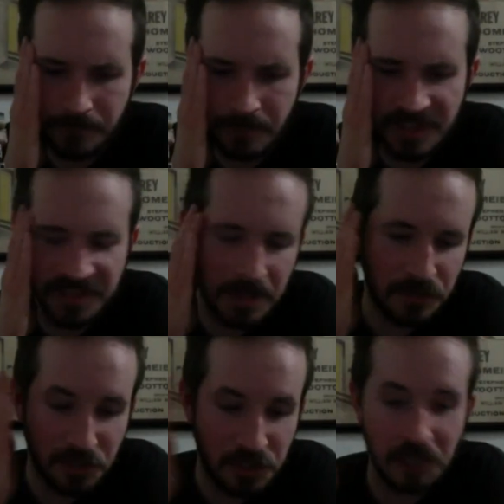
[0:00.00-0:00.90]
seems
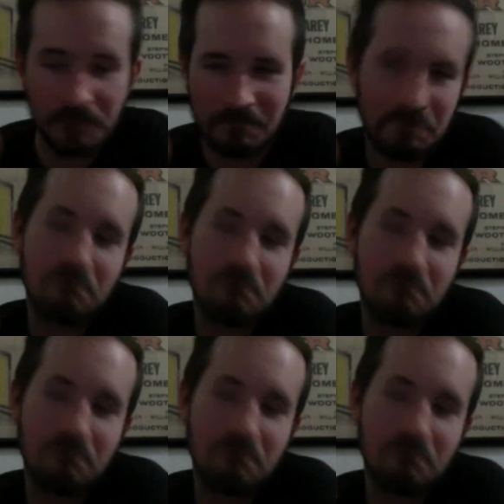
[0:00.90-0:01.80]
legit.
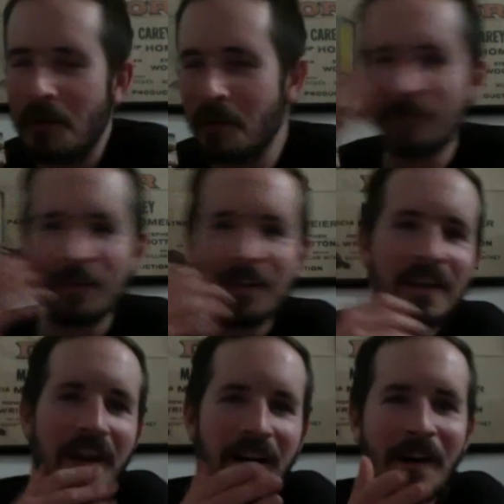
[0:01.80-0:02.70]
I don't know.
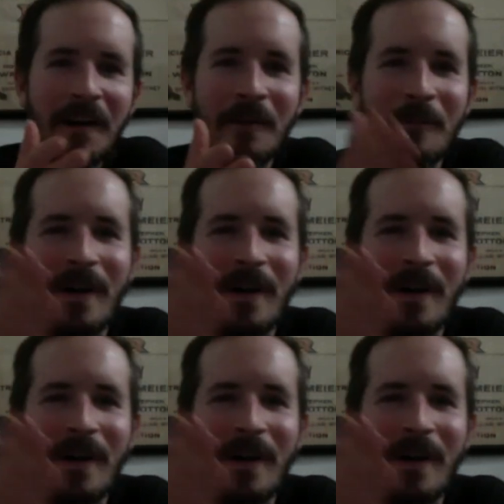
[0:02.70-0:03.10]
But